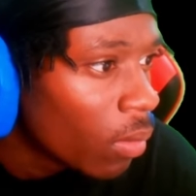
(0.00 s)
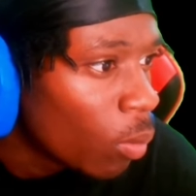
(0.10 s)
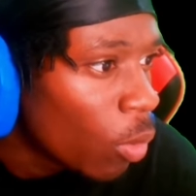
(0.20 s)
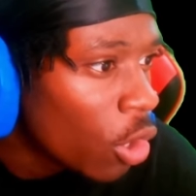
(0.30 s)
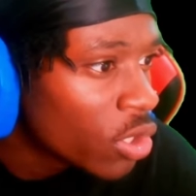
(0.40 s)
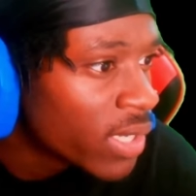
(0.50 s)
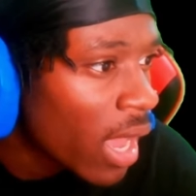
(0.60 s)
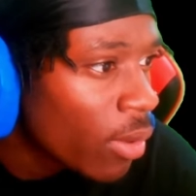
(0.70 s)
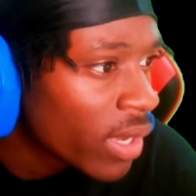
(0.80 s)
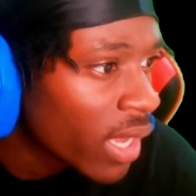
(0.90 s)
Wall
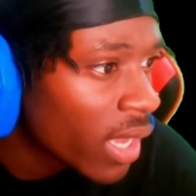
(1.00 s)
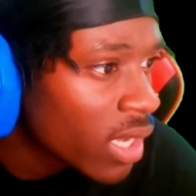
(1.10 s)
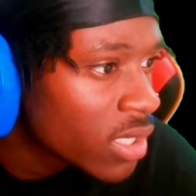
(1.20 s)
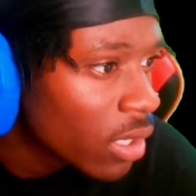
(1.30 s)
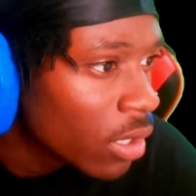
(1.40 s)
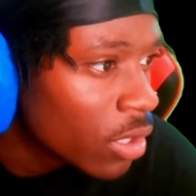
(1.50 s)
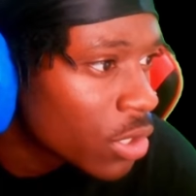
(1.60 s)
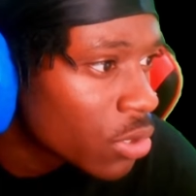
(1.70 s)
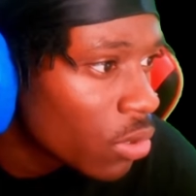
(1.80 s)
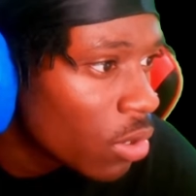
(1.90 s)
Down Gang is a
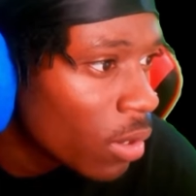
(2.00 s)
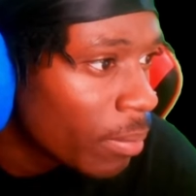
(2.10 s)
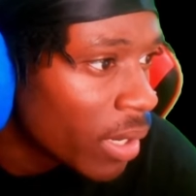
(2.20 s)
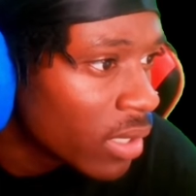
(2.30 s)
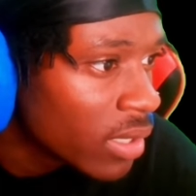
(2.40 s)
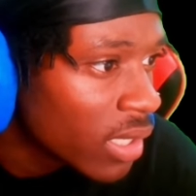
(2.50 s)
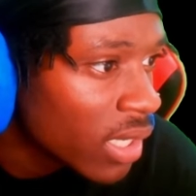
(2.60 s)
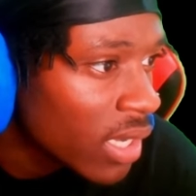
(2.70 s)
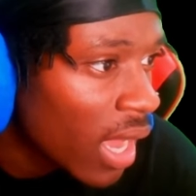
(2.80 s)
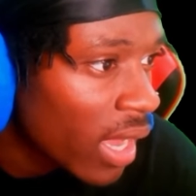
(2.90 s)
good song, but
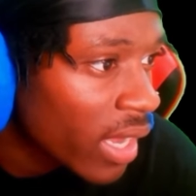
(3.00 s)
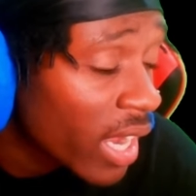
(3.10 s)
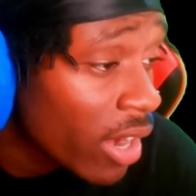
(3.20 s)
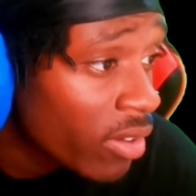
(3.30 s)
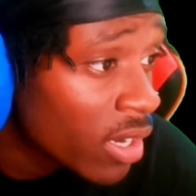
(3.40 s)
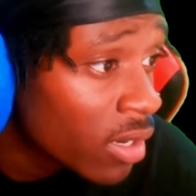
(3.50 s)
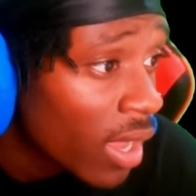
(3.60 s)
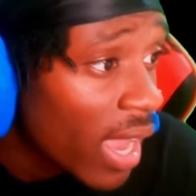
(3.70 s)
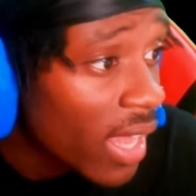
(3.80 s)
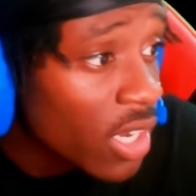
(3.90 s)
D got carried.
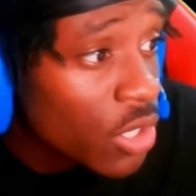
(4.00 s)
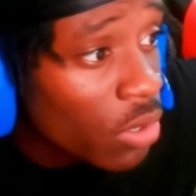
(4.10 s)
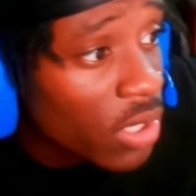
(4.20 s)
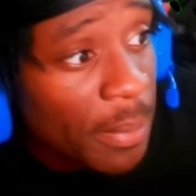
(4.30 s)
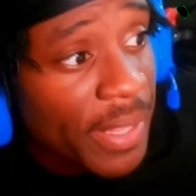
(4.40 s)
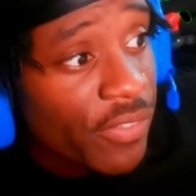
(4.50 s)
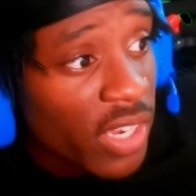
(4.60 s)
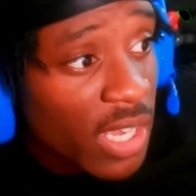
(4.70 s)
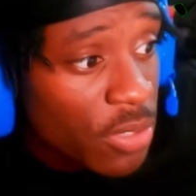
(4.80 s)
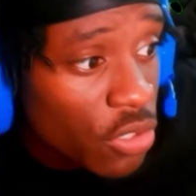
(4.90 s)
Any song D play for
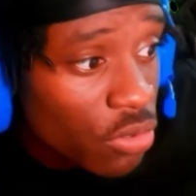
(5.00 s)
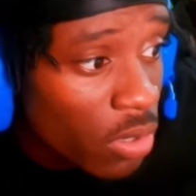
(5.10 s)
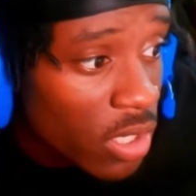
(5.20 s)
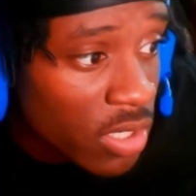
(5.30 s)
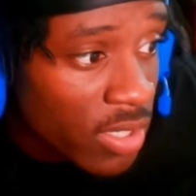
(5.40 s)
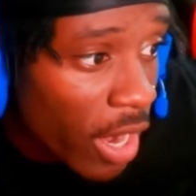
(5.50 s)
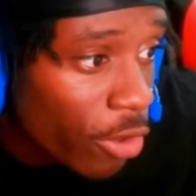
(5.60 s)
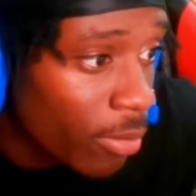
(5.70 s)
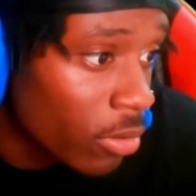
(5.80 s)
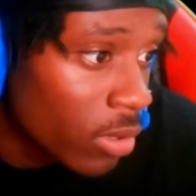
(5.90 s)
keeps is on is
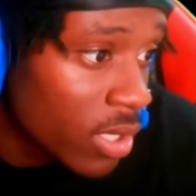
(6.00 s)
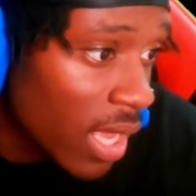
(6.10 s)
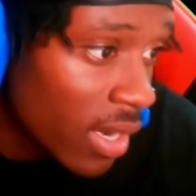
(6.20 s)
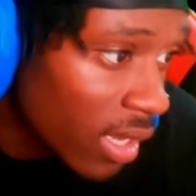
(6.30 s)
terrible because that